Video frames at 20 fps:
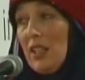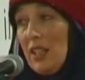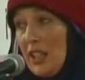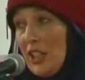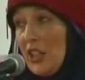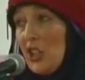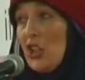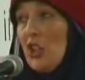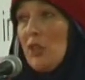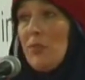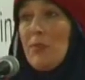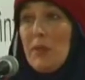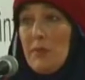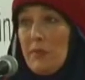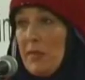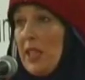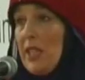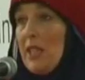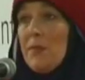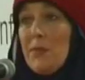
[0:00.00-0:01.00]
it should be
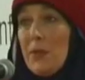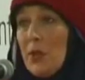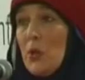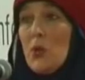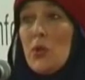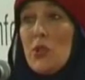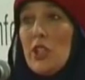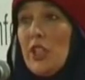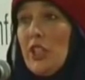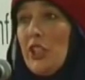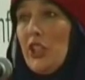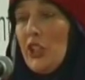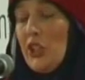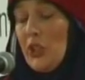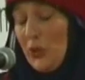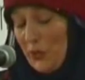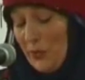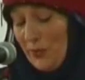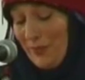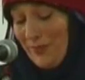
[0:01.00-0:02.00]
me applauding
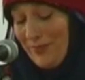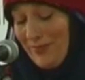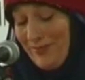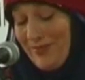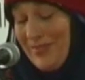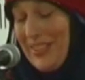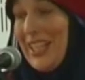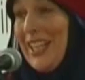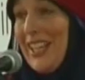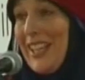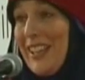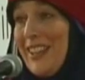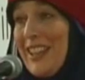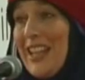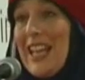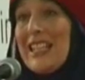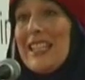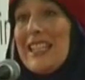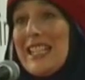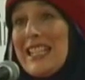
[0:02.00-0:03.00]
you.
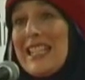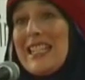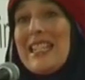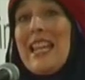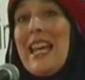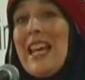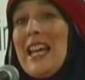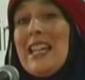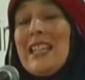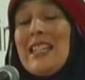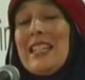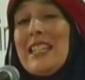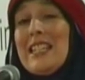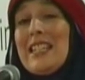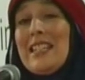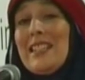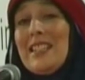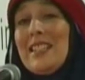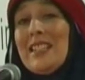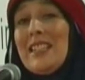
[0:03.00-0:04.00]
That stand
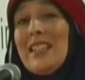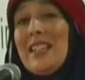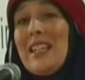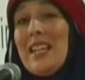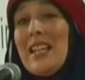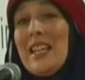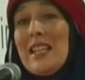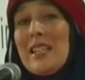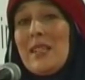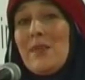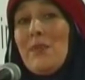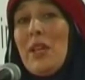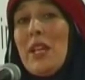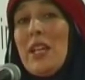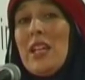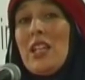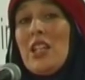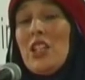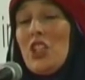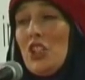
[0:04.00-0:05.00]
has
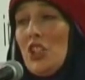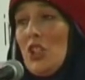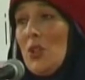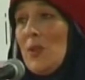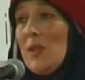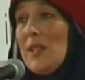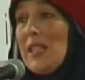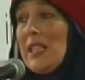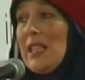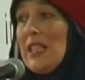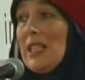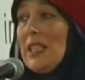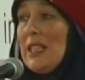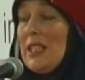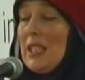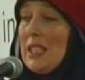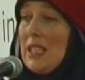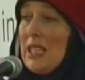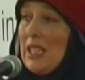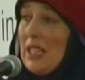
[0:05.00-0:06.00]
made New
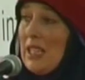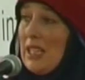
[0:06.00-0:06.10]
Zealand